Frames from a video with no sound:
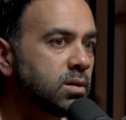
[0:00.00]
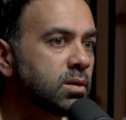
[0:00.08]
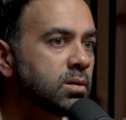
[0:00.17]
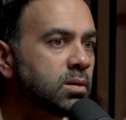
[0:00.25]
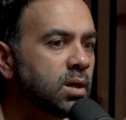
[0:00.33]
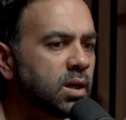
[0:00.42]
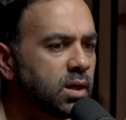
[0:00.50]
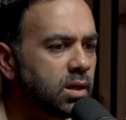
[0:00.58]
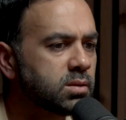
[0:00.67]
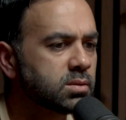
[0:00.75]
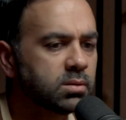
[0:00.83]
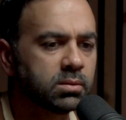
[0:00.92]
know.
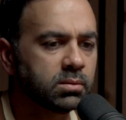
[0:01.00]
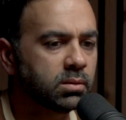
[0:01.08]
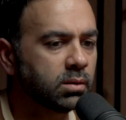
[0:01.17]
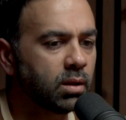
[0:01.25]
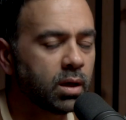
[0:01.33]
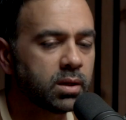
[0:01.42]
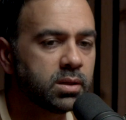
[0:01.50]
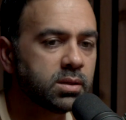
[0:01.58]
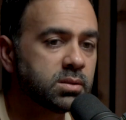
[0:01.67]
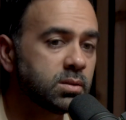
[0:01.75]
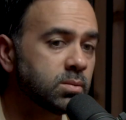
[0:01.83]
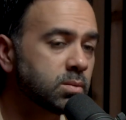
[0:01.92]
And so a lot of
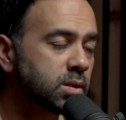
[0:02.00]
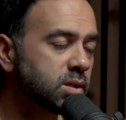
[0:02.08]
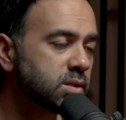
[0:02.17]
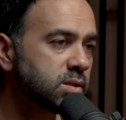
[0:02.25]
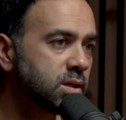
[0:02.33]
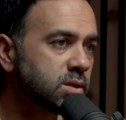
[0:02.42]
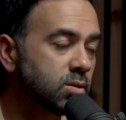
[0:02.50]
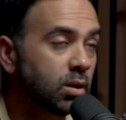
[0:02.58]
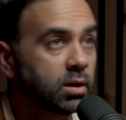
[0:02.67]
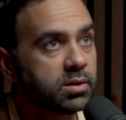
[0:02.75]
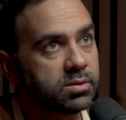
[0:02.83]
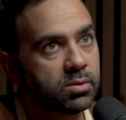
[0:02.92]
these new organizations, a
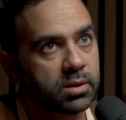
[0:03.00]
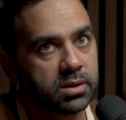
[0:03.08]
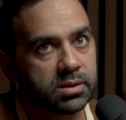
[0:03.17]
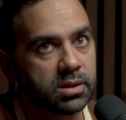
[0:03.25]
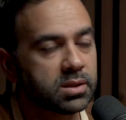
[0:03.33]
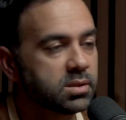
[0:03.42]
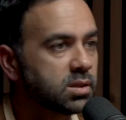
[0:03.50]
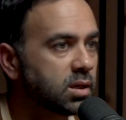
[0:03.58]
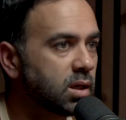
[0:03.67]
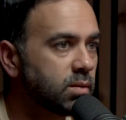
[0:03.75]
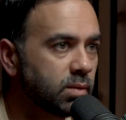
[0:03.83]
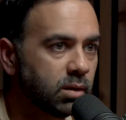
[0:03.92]
lot of these organizations that
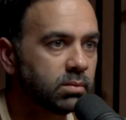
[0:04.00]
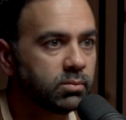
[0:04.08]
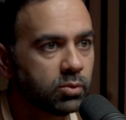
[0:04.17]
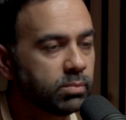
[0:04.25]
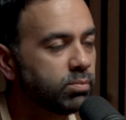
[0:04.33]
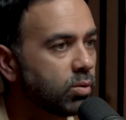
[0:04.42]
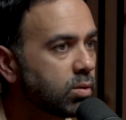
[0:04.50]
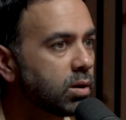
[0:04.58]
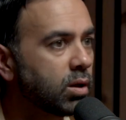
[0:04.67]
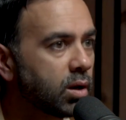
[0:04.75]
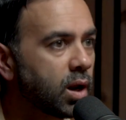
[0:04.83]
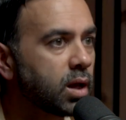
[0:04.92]
came out were
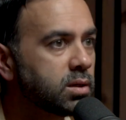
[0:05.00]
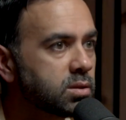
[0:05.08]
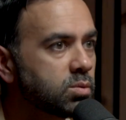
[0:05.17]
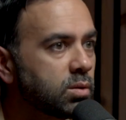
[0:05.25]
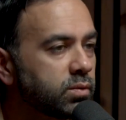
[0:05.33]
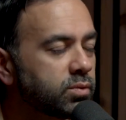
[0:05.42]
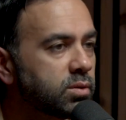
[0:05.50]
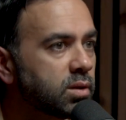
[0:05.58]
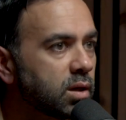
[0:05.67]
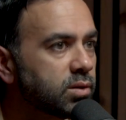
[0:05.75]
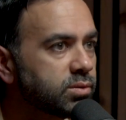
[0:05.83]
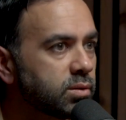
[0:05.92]
born on 9 12
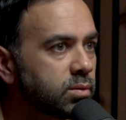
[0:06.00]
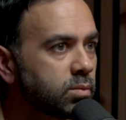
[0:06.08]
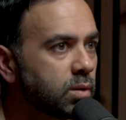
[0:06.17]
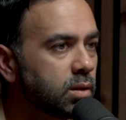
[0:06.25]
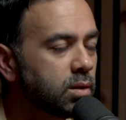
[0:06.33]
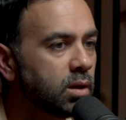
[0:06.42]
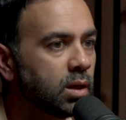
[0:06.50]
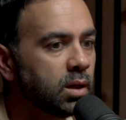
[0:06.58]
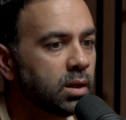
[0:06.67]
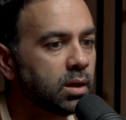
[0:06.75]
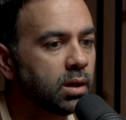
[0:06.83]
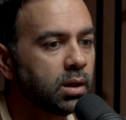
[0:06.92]
2001.
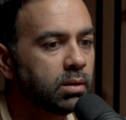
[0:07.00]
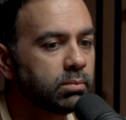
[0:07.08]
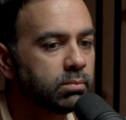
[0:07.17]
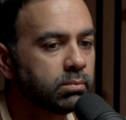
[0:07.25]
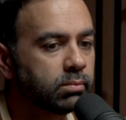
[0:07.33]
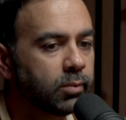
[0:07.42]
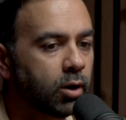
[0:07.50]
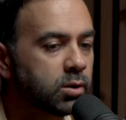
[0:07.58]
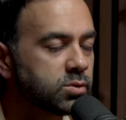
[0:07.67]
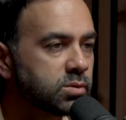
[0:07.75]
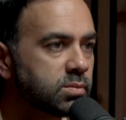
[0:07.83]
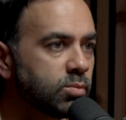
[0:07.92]
Mm. Um,
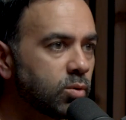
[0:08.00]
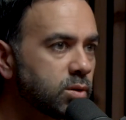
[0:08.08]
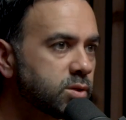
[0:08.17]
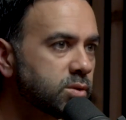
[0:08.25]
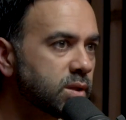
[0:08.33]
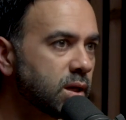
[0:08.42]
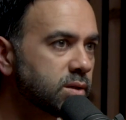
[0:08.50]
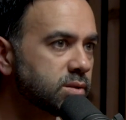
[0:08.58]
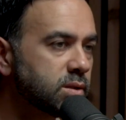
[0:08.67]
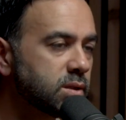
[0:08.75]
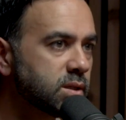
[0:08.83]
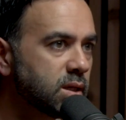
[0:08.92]
ours was born
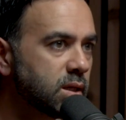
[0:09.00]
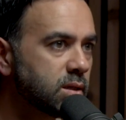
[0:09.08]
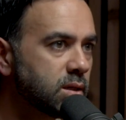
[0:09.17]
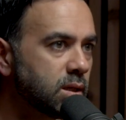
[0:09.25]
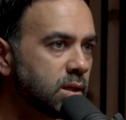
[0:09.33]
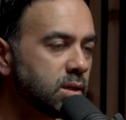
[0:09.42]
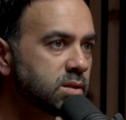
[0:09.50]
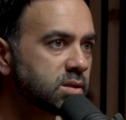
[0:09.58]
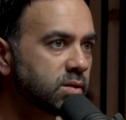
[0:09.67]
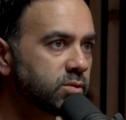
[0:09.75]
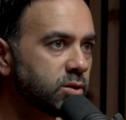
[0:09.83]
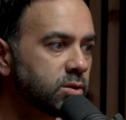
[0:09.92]
2010,
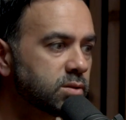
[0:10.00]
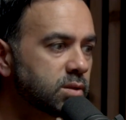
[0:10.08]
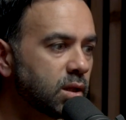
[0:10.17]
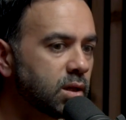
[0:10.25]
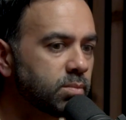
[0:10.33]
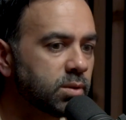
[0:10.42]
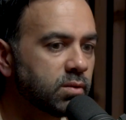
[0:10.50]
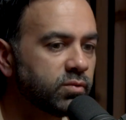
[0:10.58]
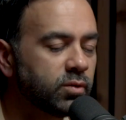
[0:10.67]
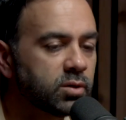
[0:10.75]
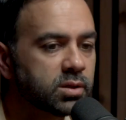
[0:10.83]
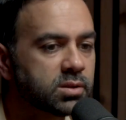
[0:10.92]
several years later, but the
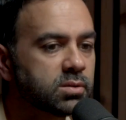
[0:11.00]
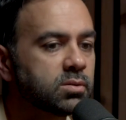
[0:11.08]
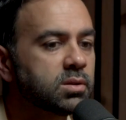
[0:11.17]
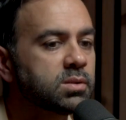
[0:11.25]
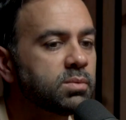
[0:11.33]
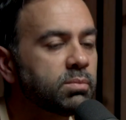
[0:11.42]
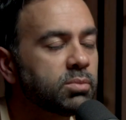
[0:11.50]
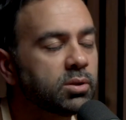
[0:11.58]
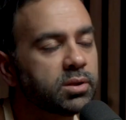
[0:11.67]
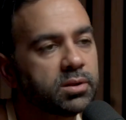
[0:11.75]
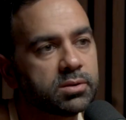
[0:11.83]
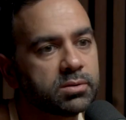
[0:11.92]
focus has always been
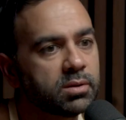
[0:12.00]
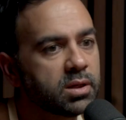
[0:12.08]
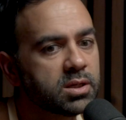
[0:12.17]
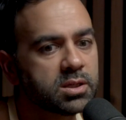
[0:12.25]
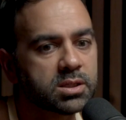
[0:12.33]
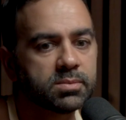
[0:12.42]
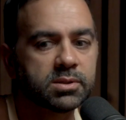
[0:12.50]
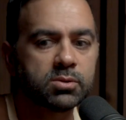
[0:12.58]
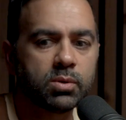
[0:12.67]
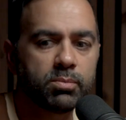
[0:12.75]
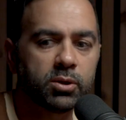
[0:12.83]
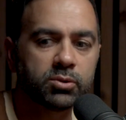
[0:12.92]
building these relationships.
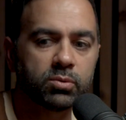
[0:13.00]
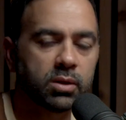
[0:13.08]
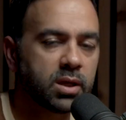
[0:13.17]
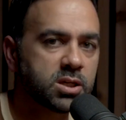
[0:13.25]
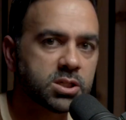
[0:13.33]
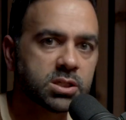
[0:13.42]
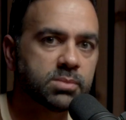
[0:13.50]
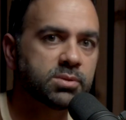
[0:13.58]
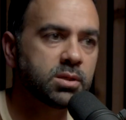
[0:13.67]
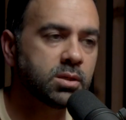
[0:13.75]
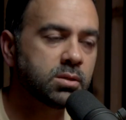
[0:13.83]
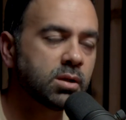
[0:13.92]
So we built relationships
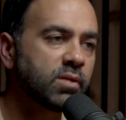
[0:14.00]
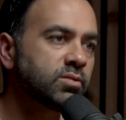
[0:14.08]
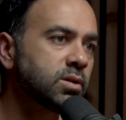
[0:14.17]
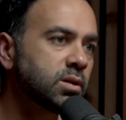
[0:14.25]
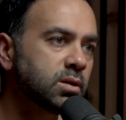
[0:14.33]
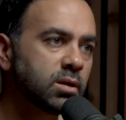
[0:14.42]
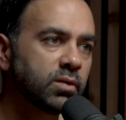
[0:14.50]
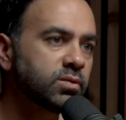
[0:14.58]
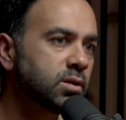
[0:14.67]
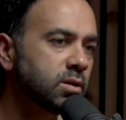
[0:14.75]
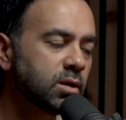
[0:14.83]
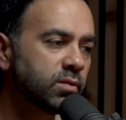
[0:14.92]
year after year
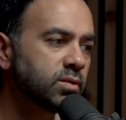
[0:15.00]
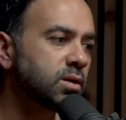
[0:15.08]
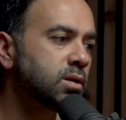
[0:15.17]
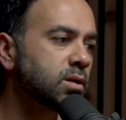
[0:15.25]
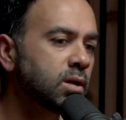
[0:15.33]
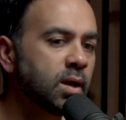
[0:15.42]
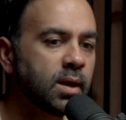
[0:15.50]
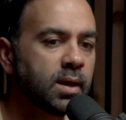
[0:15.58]
after year after year,